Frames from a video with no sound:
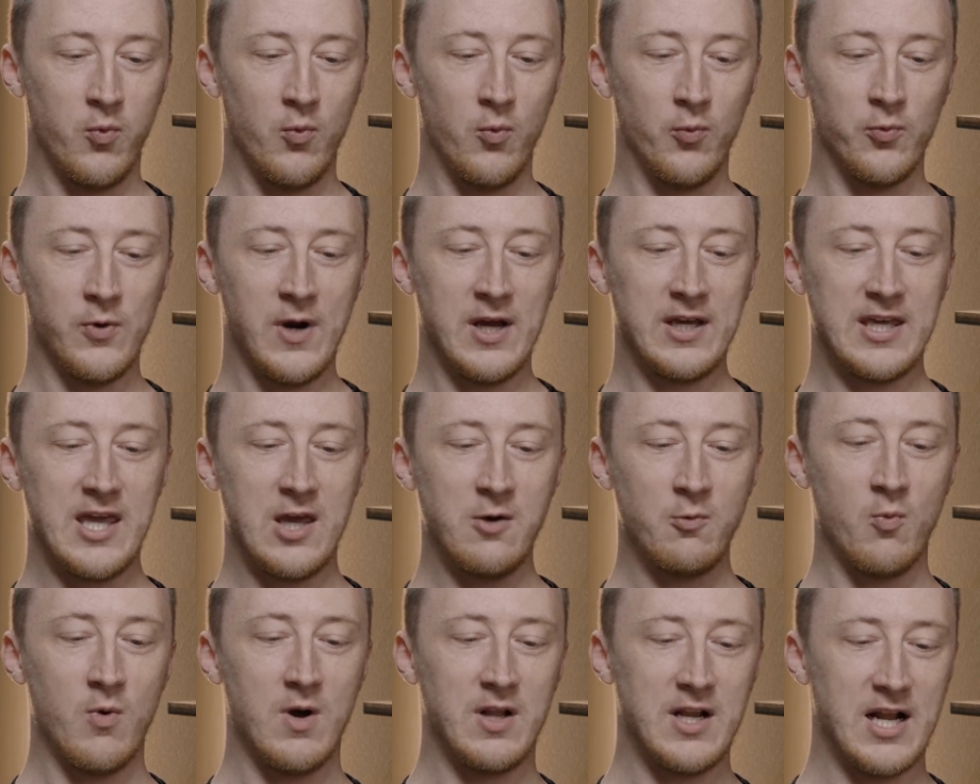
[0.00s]

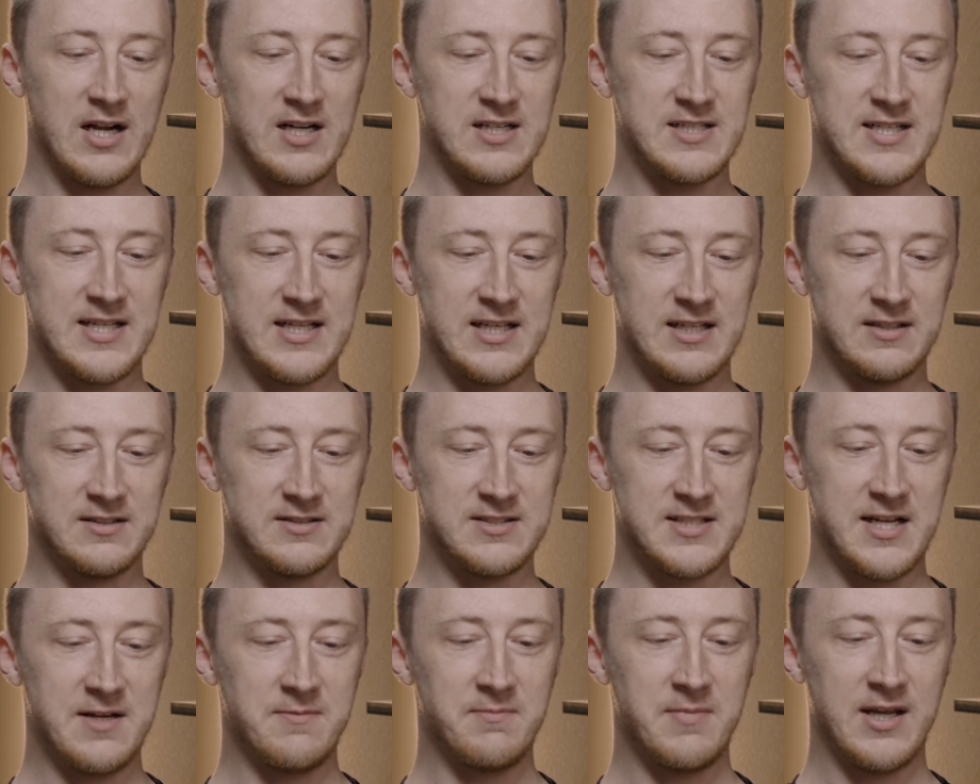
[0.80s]
Ranking 1 out of 10,
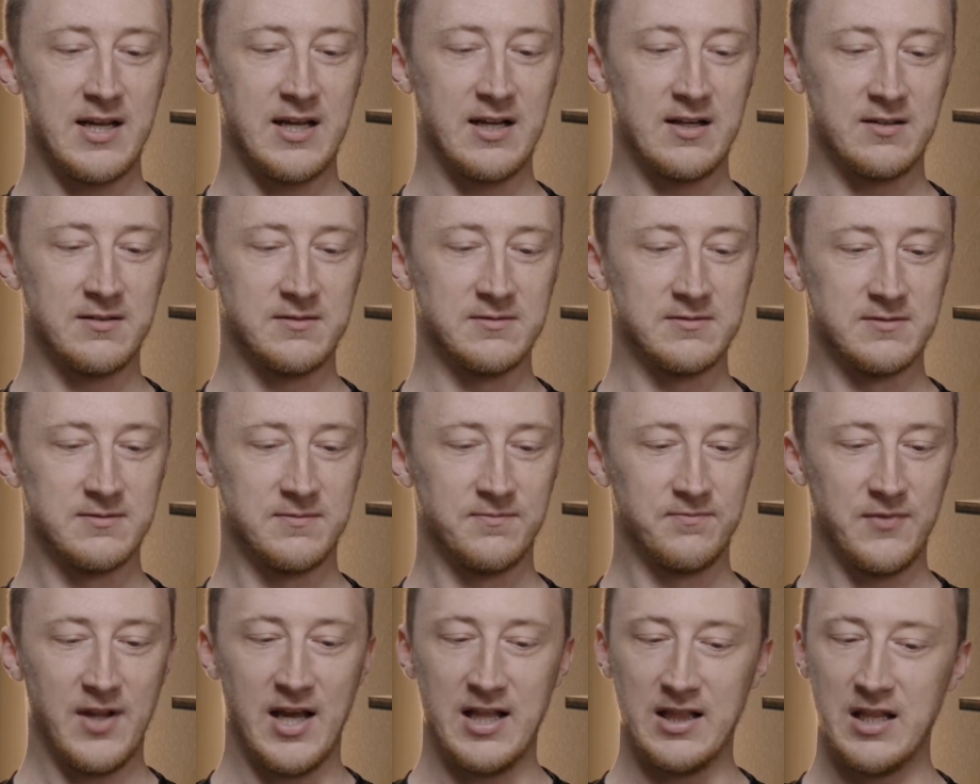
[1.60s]
10 being
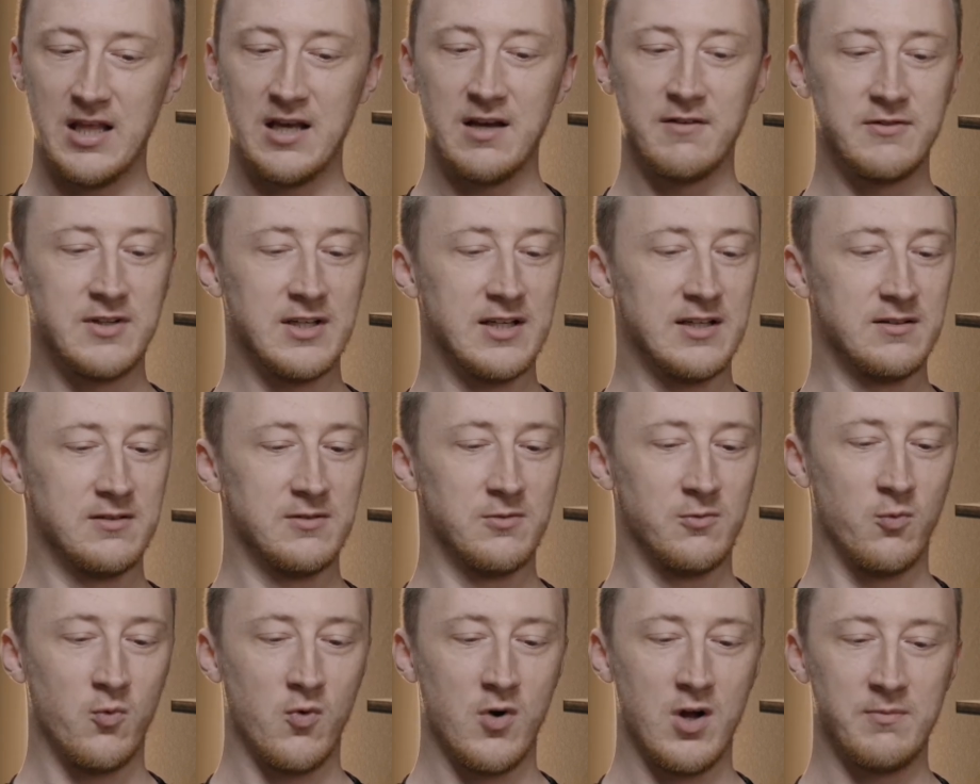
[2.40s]
I loved it,
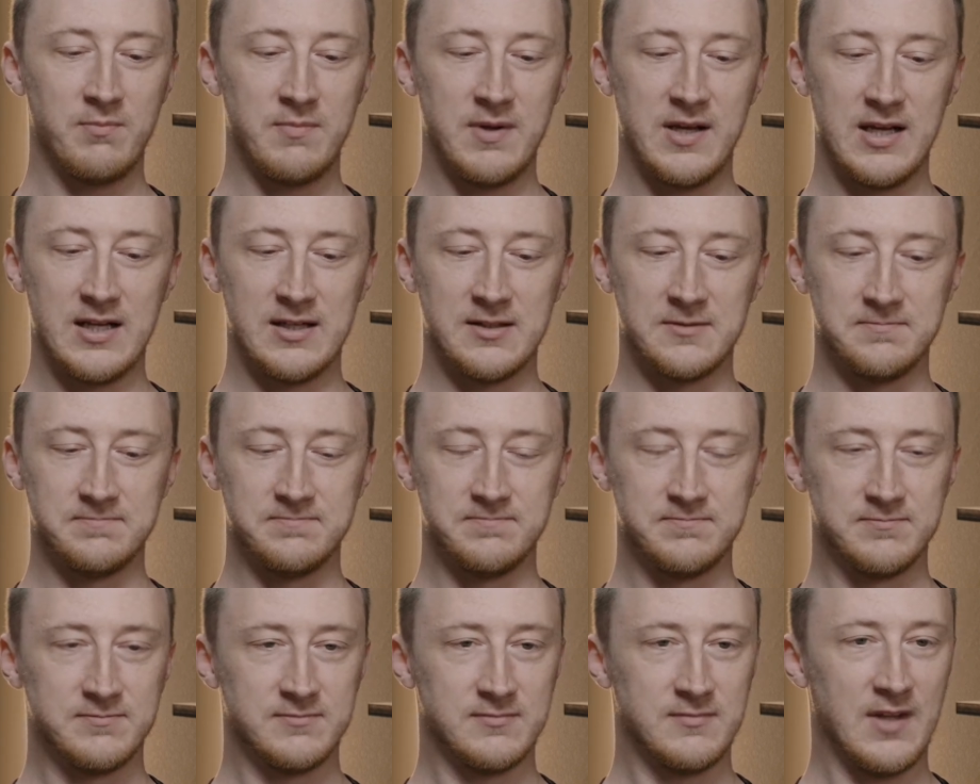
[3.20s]
1 being
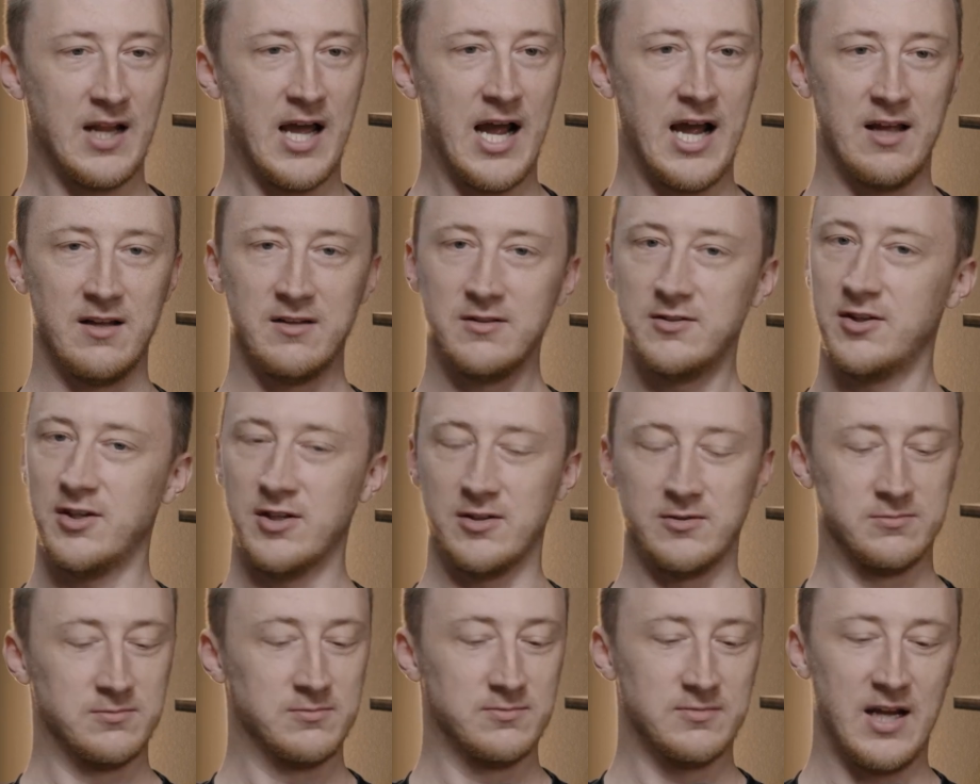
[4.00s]
I
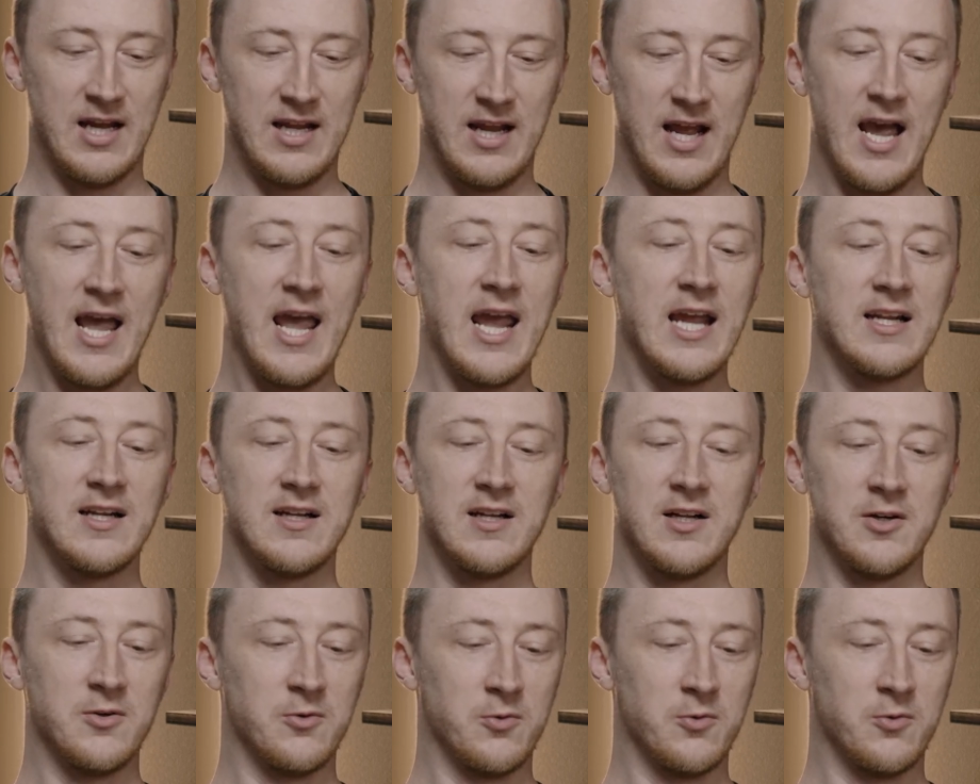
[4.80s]
hated it